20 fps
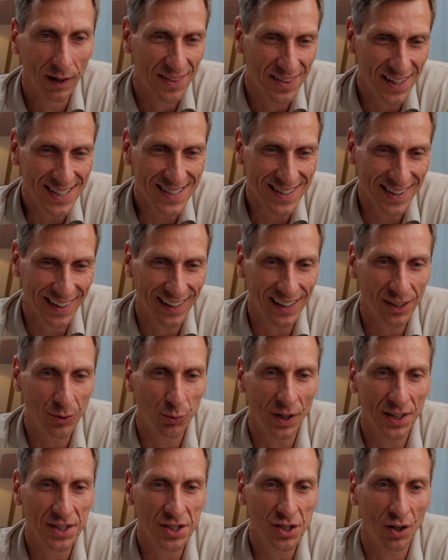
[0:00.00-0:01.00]
This thing
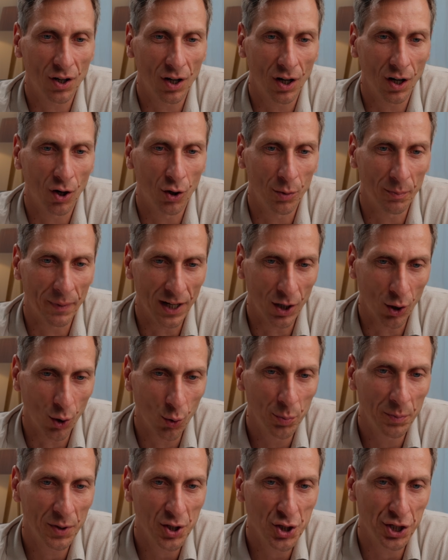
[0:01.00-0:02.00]
runs on my
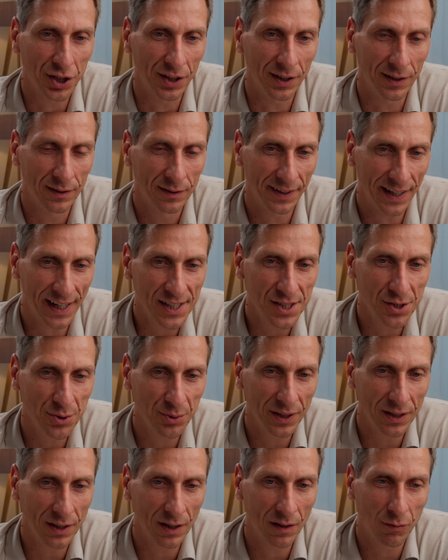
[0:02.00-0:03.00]
own machine. Next
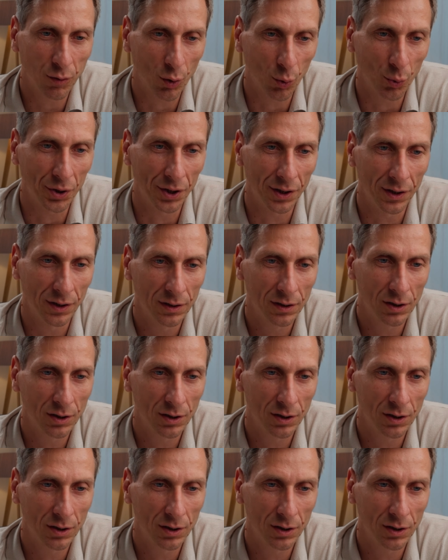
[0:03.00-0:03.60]
to it, a folder.